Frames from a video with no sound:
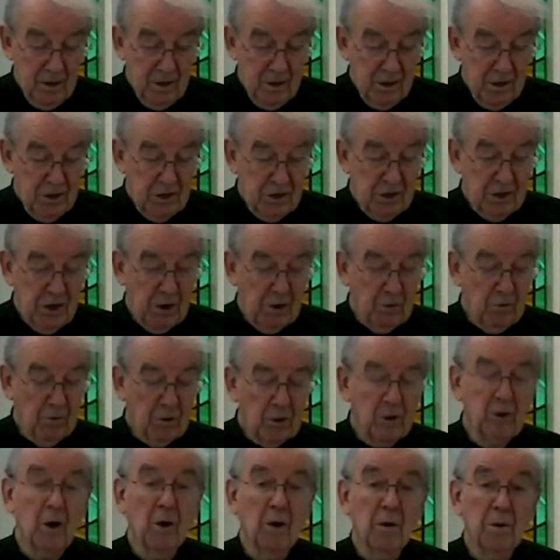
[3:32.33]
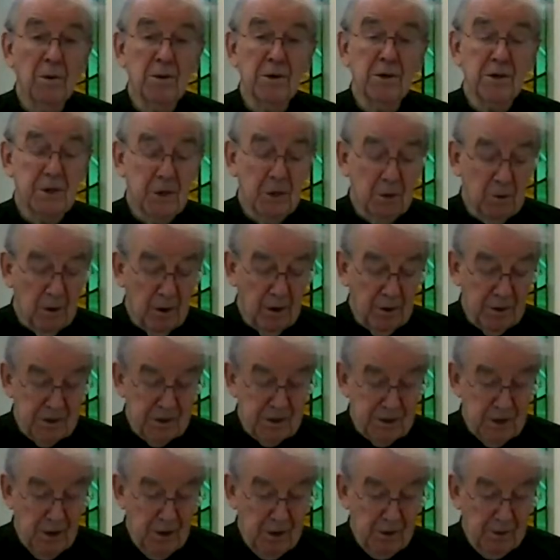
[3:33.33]
She goes to her
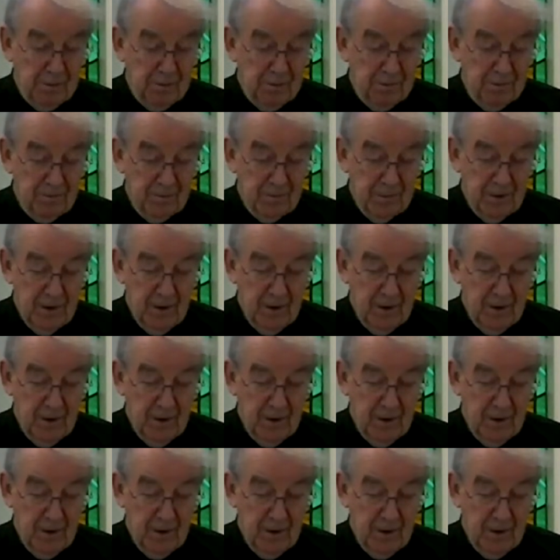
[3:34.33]
son.